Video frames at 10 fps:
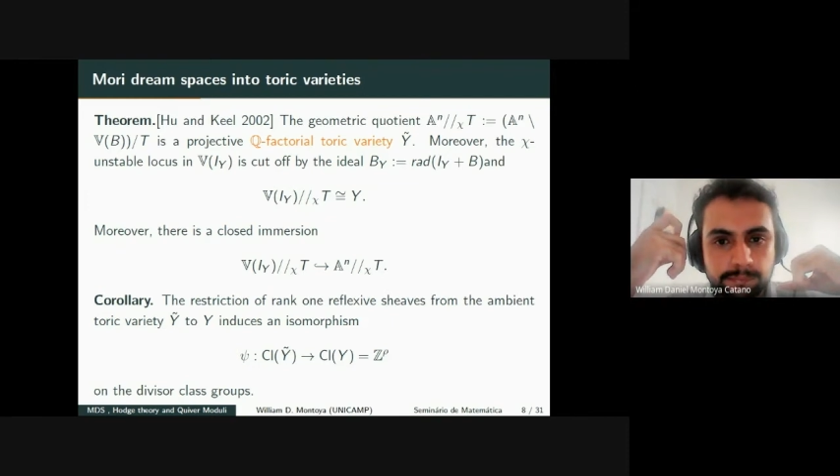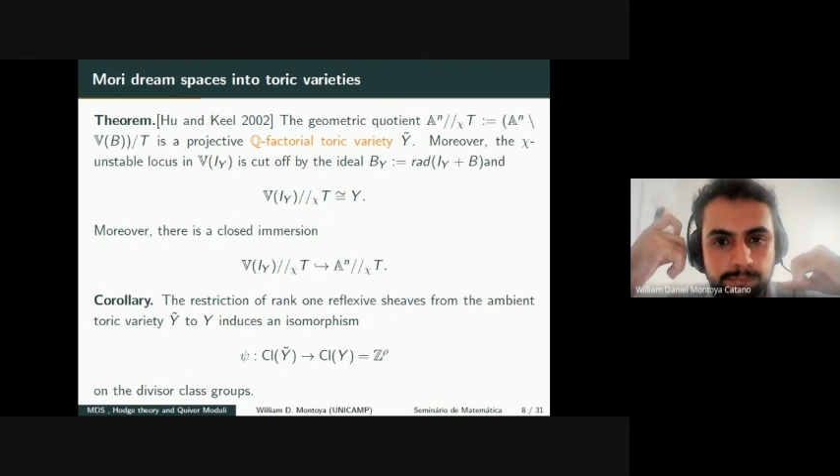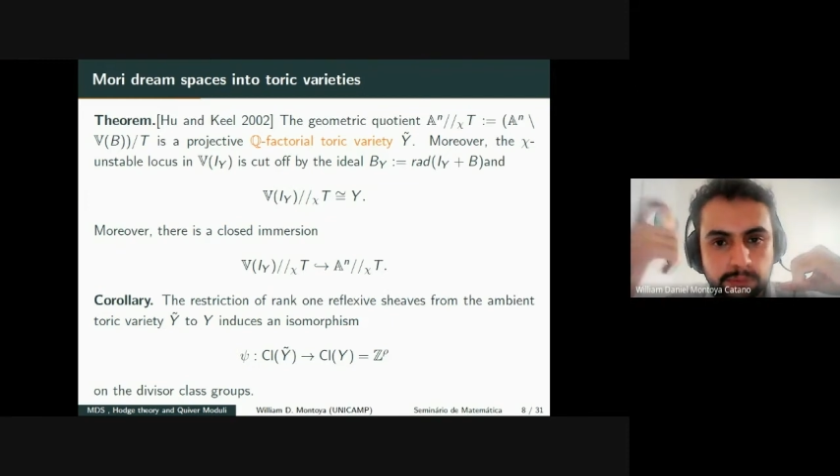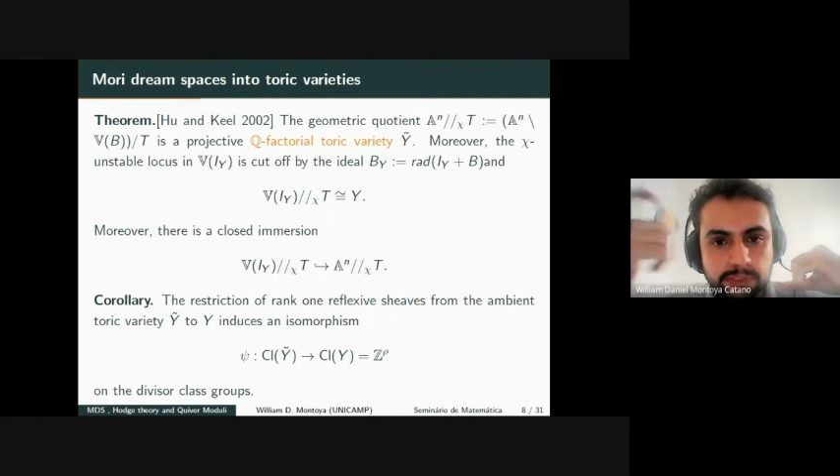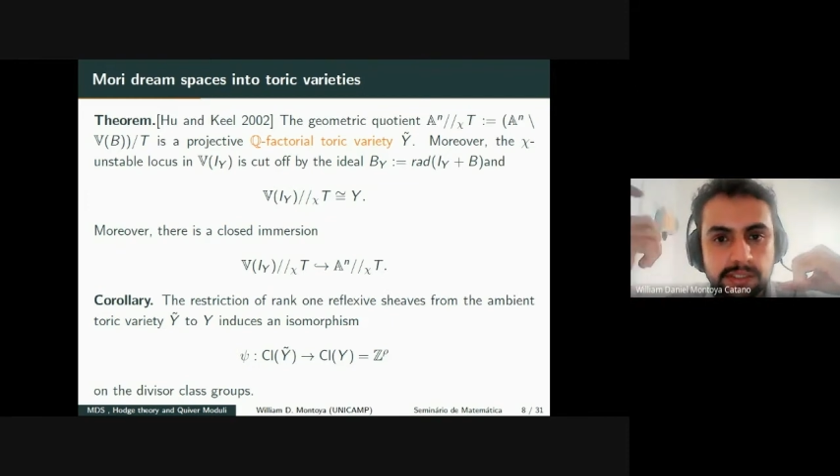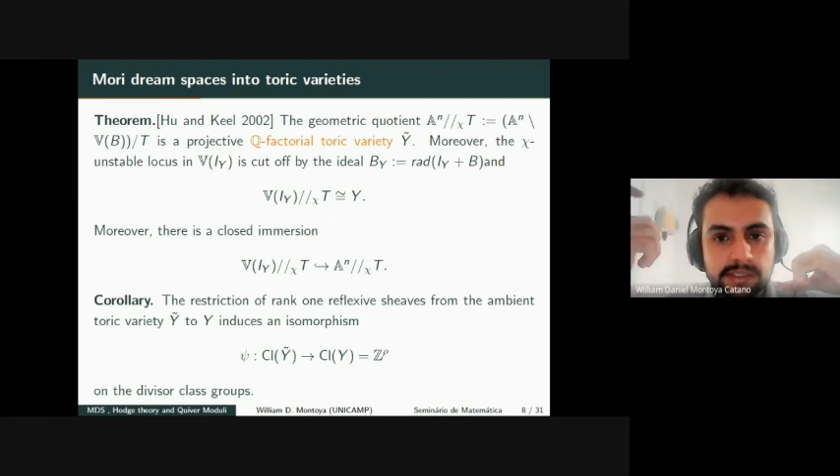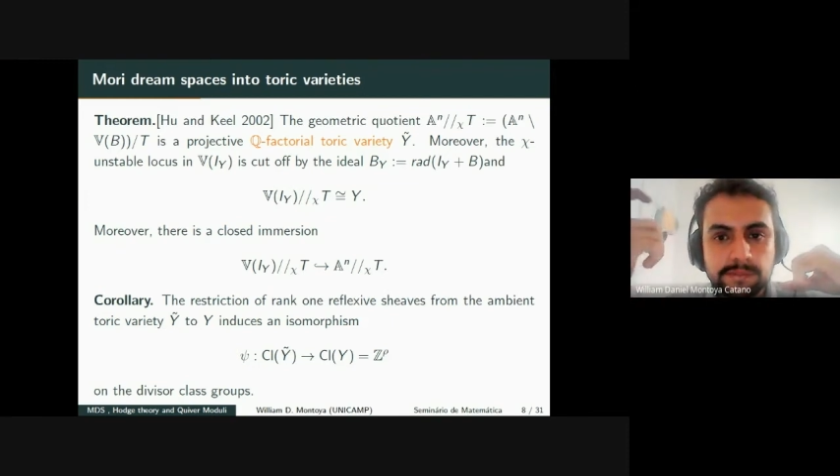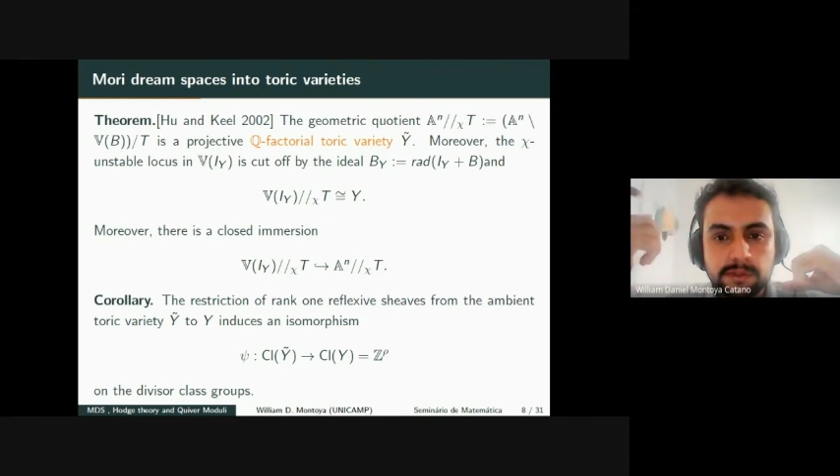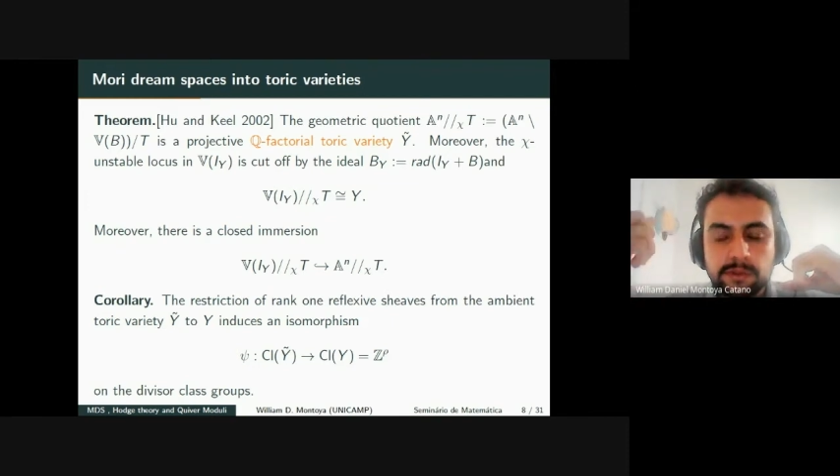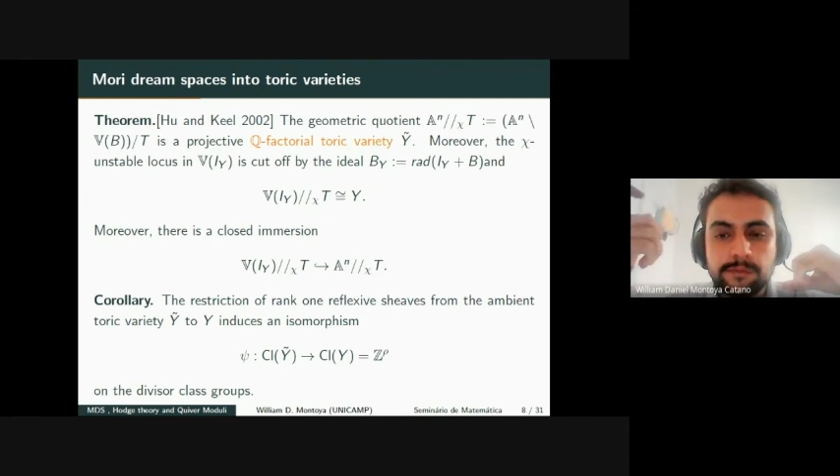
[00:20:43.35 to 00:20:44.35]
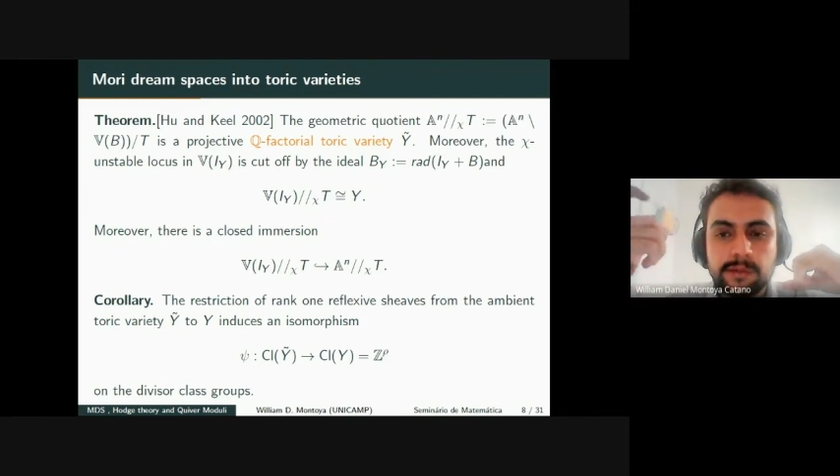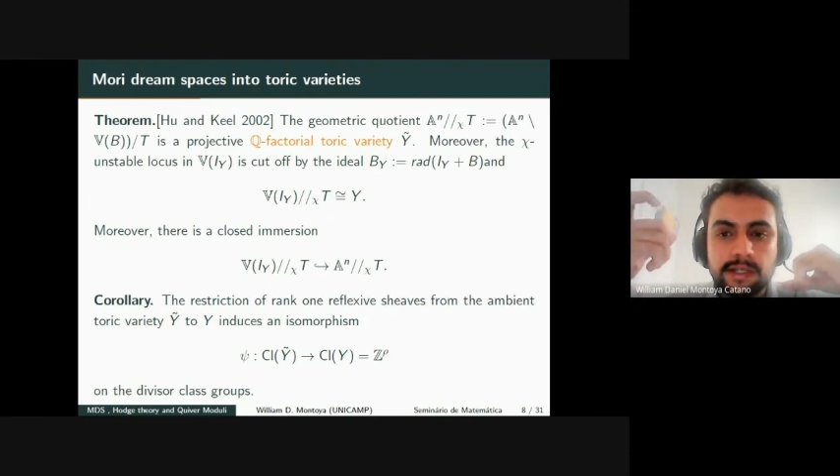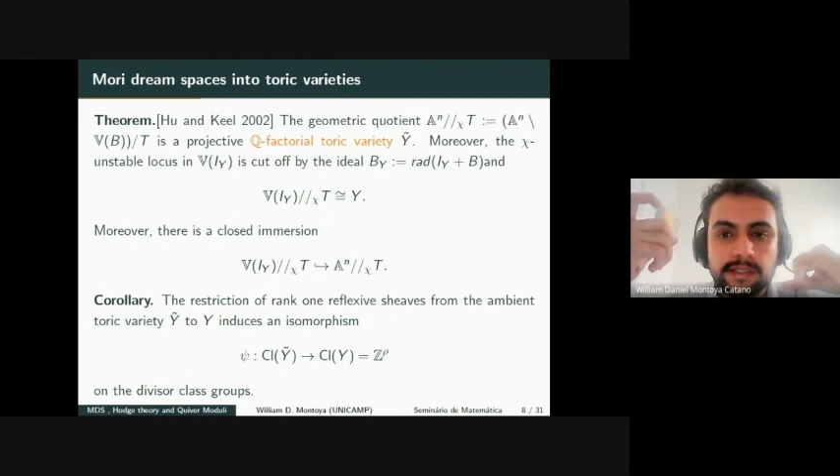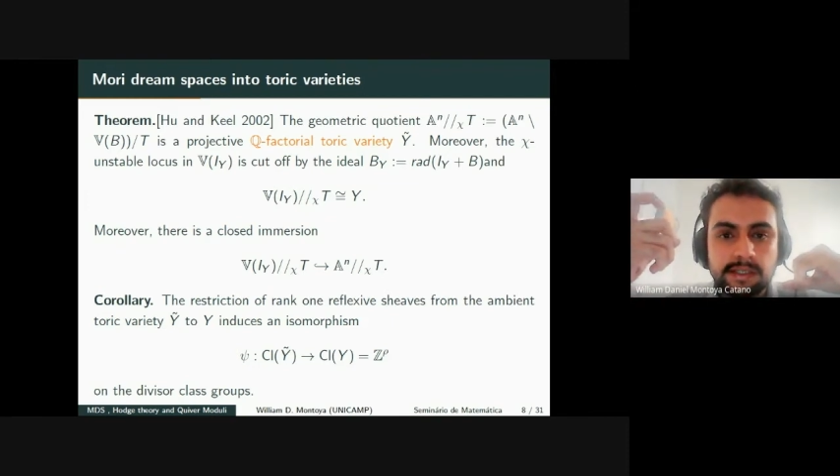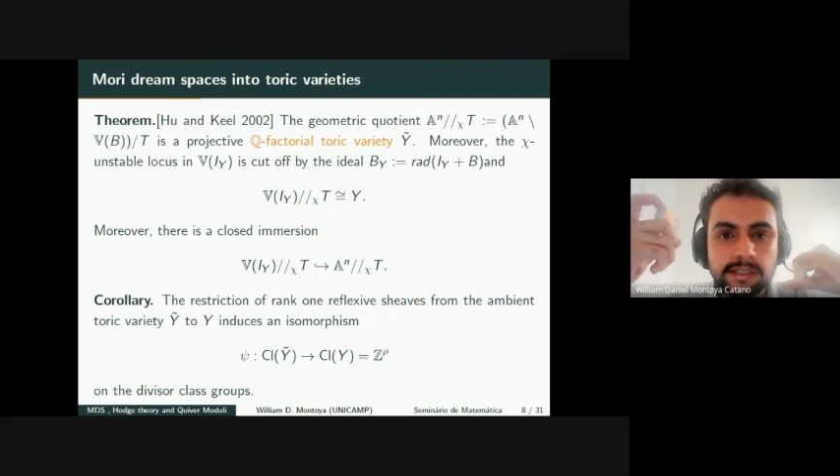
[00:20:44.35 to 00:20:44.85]
projective toric
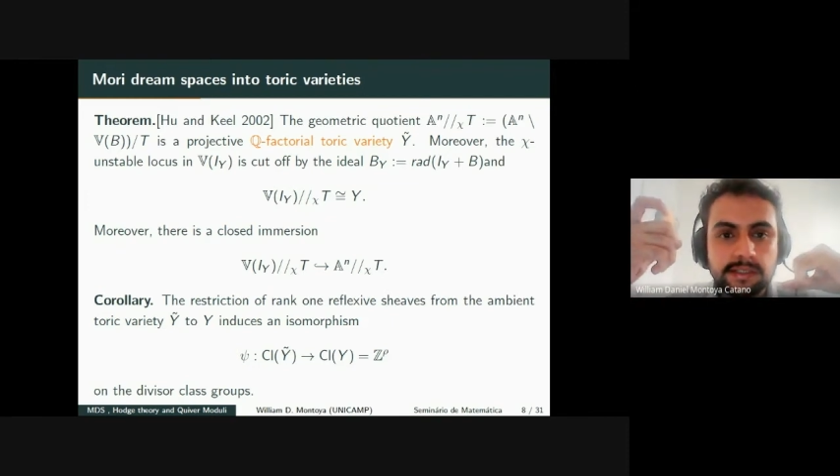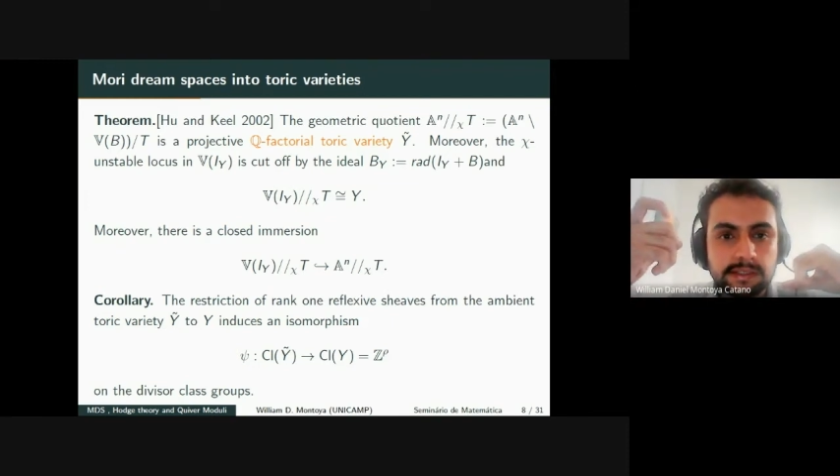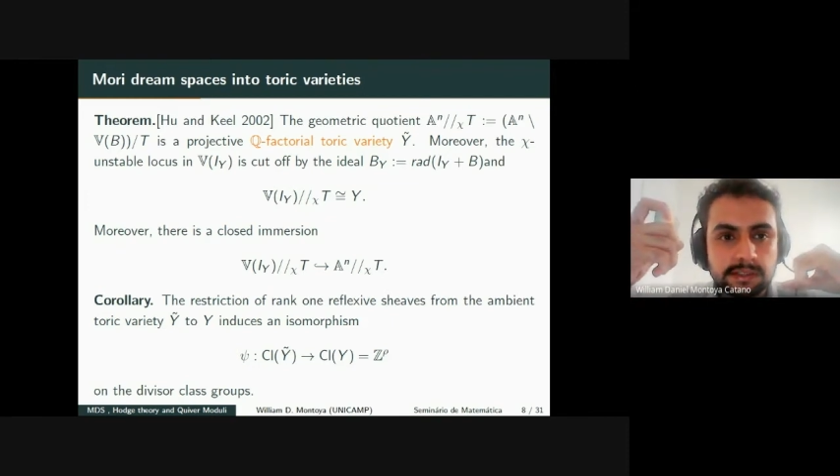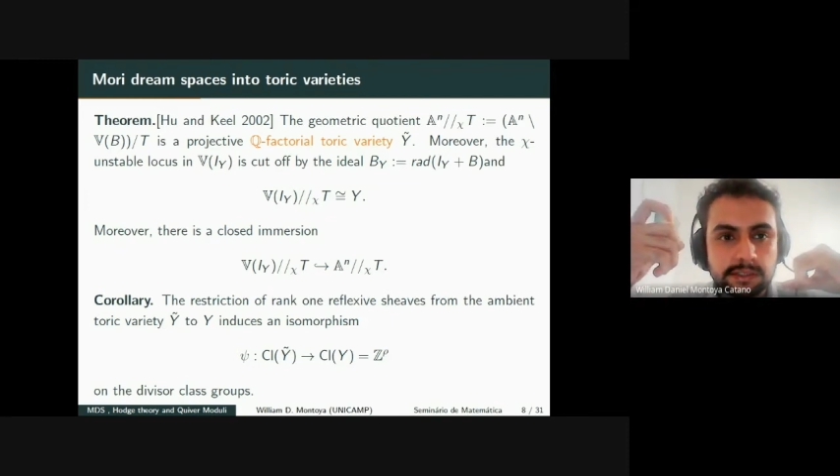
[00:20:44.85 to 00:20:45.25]
varieties